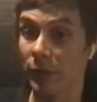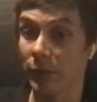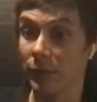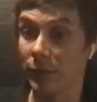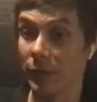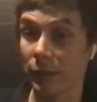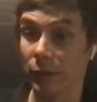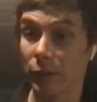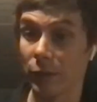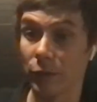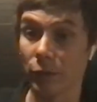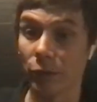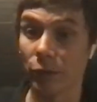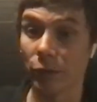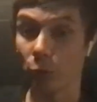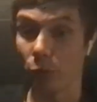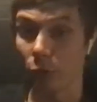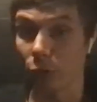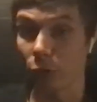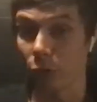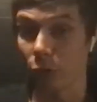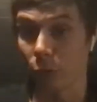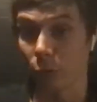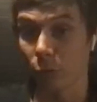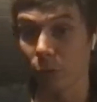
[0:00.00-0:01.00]
that doesn't
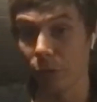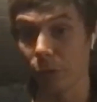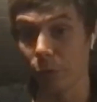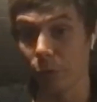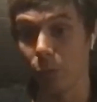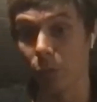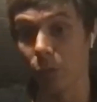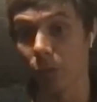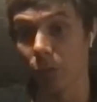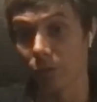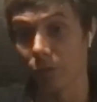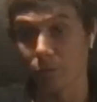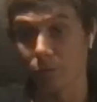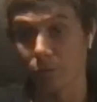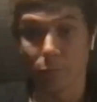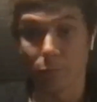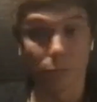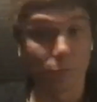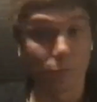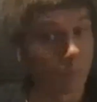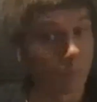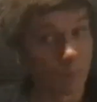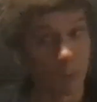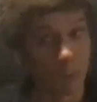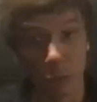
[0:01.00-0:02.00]
work the way you want,
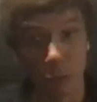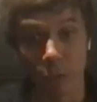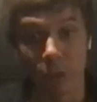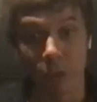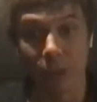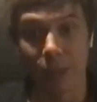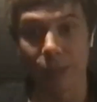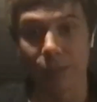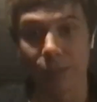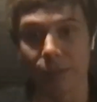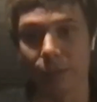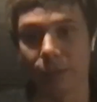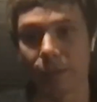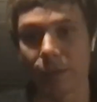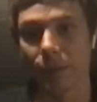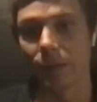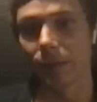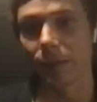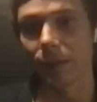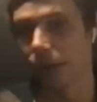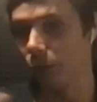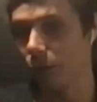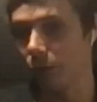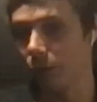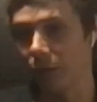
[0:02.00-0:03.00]
you can edit it
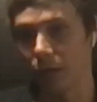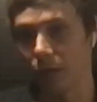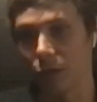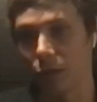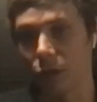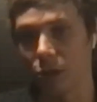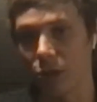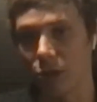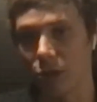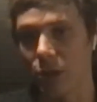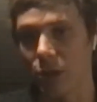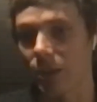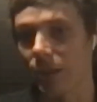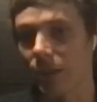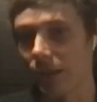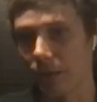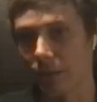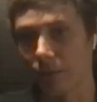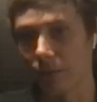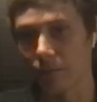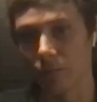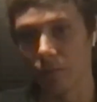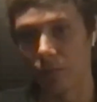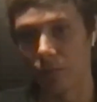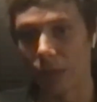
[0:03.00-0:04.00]
and you can change it
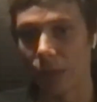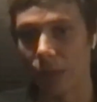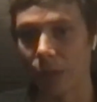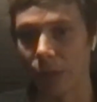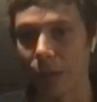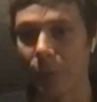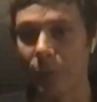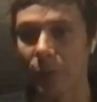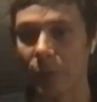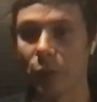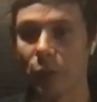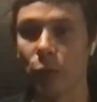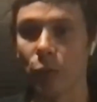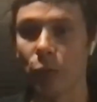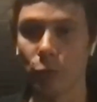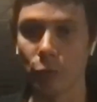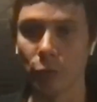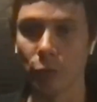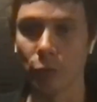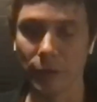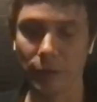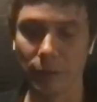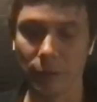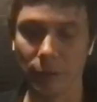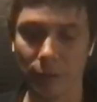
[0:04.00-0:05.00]
and adapt it to your
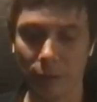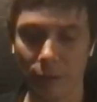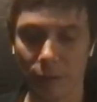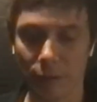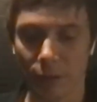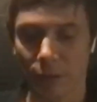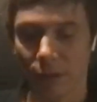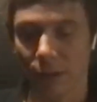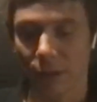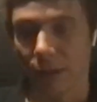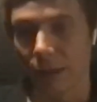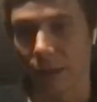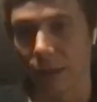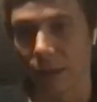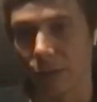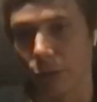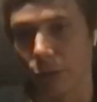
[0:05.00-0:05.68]
need. And the